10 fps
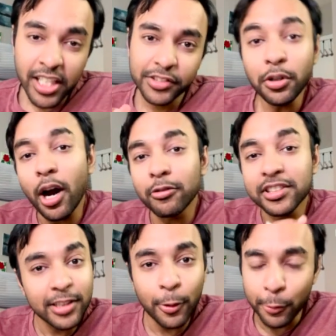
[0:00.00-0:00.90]
So how
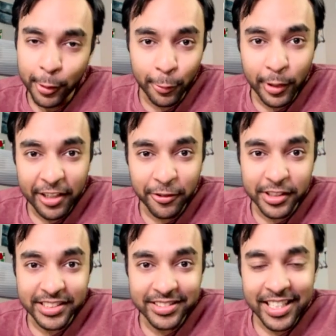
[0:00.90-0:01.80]
does the code look like for
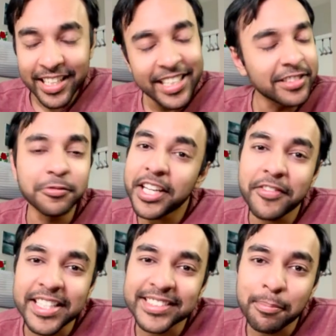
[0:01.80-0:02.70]
this? It is very,
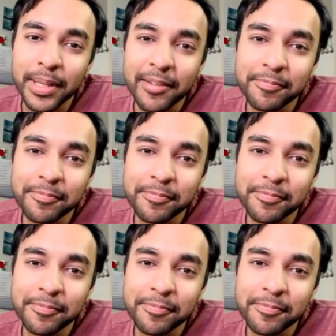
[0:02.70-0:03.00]
very simple.